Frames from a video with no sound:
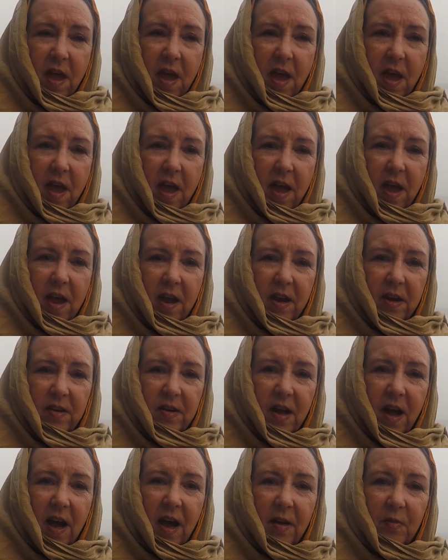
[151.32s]
and
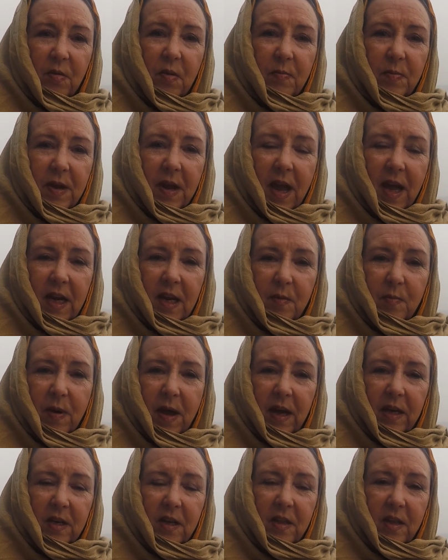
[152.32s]
I will be heading
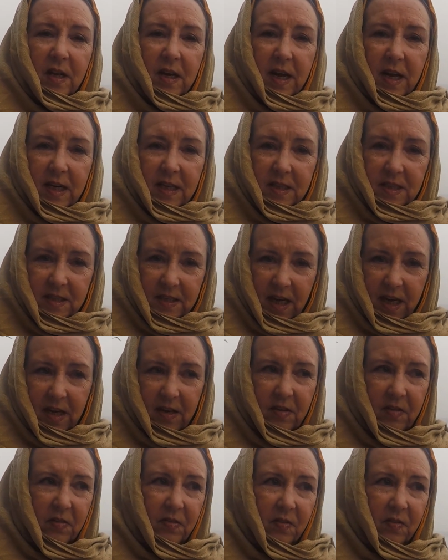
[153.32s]
back to the United States.